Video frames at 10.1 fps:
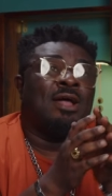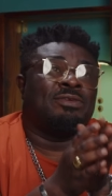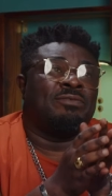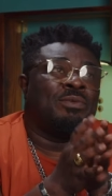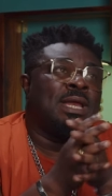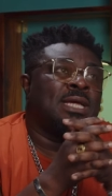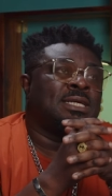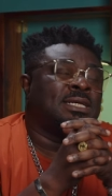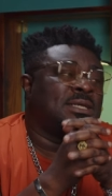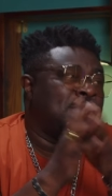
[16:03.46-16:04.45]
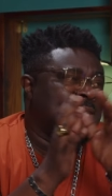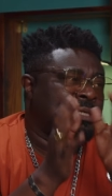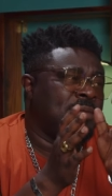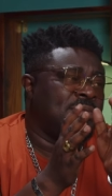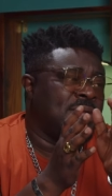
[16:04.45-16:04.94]
of the relationship, but
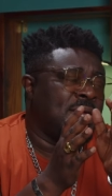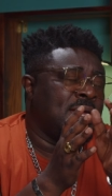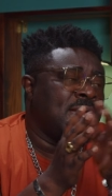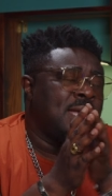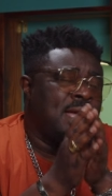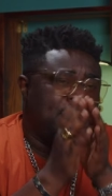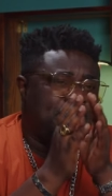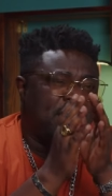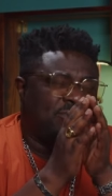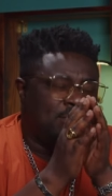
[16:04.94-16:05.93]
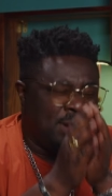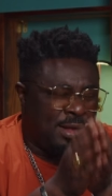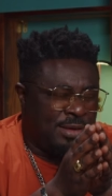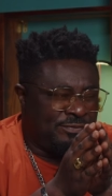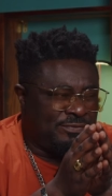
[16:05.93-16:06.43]
something apart from
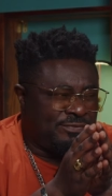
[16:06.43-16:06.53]
love